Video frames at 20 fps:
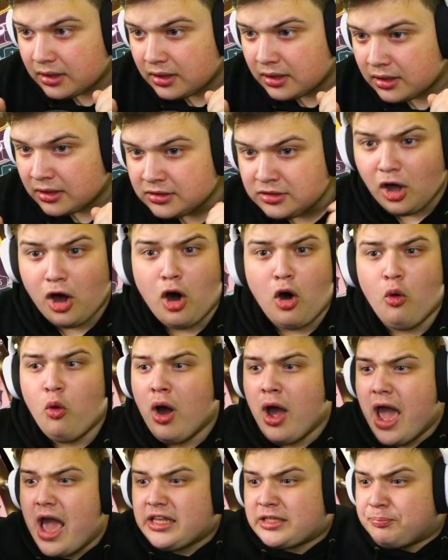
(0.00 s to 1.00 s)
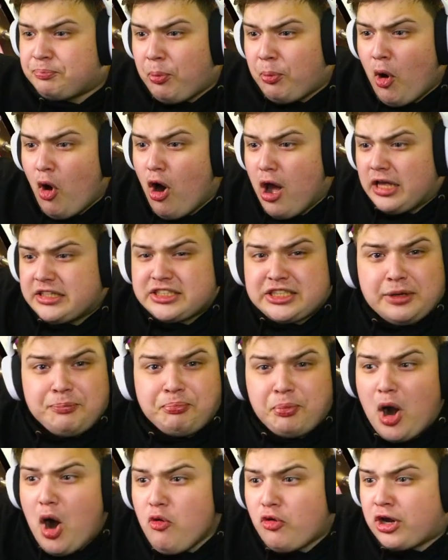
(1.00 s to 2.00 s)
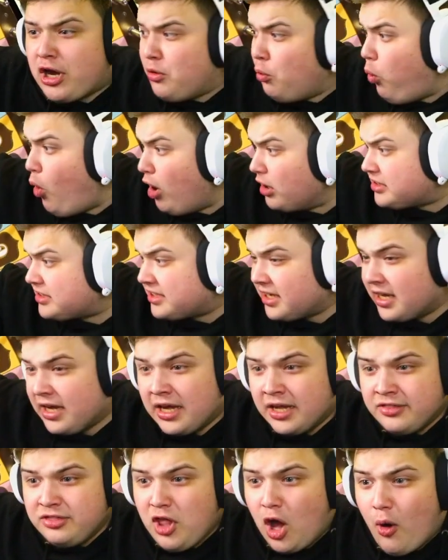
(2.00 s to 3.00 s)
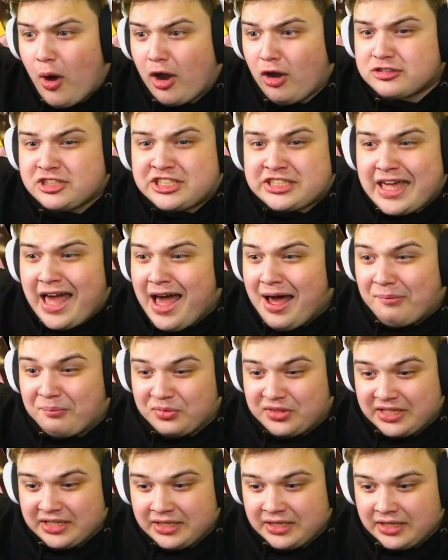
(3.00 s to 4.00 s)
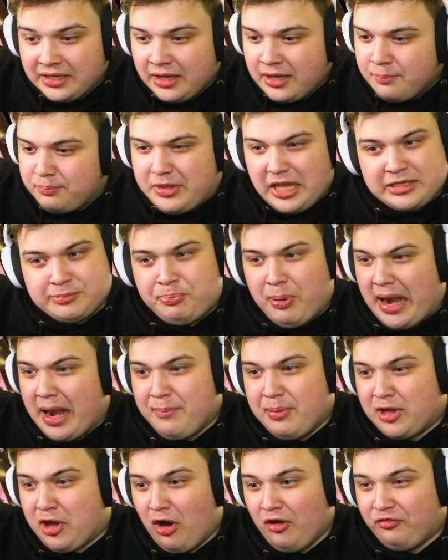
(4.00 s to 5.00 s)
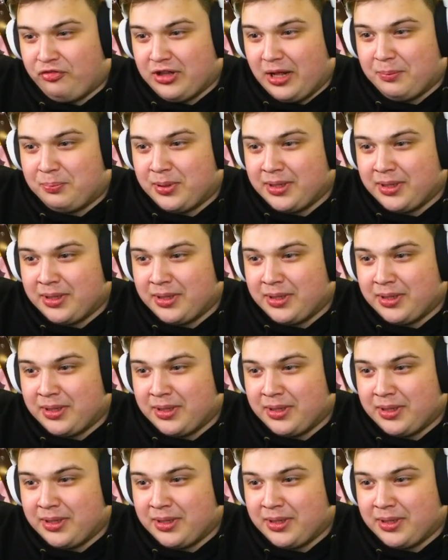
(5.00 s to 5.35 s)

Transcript: No, it's bo it's broken. What? No, I got scammed. This better be Coin Flip.